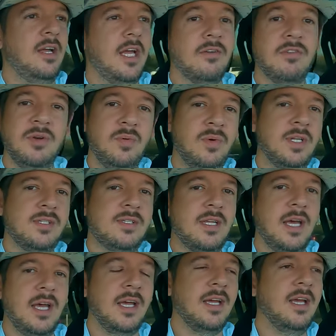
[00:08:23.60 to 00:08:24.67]
every
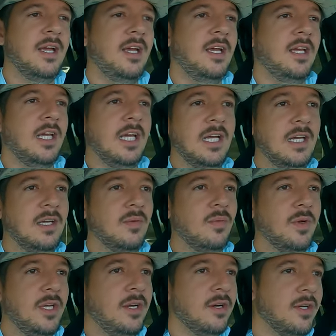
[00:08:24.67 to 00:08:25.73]
Wednesday and
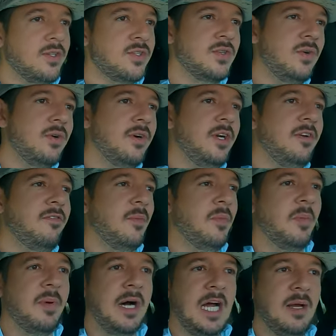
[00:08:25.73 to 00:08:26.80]
we hear a story from
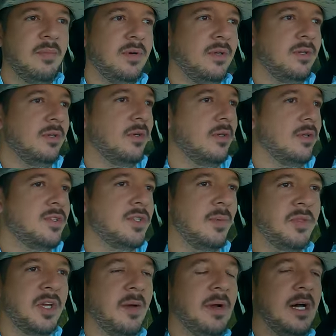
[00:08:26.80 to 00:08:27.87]
the Bible or
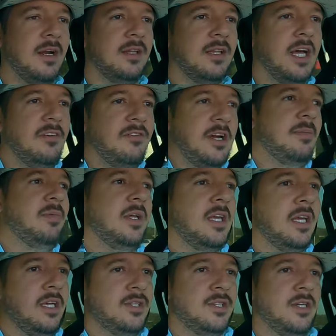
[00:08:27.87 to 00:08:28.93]
something about a life
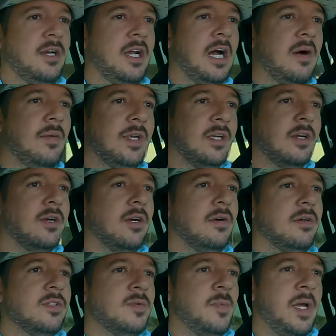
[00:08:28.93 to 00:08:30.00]
application on how we can
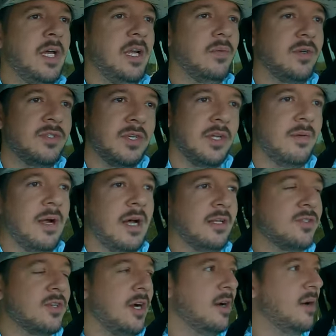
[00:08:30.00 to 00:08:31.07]
grow as men, and we sit around
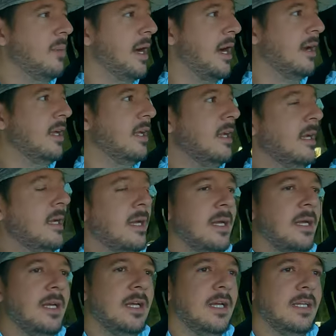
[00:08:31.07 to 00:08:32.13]
and talk about it
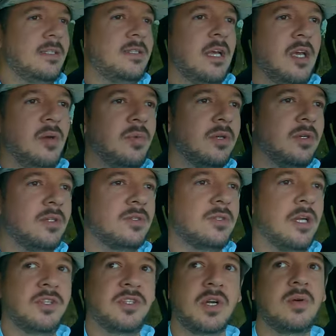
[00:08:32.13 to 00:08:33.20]
in tables,
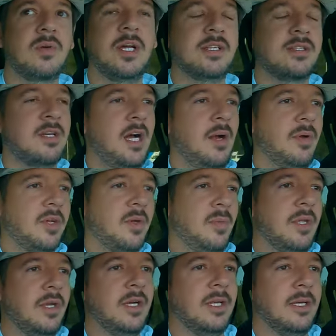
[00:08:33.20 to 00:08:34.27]
and it's a great time of
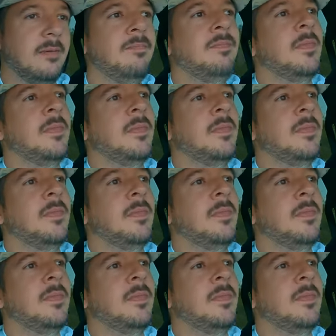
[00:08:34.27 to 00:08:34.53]
community.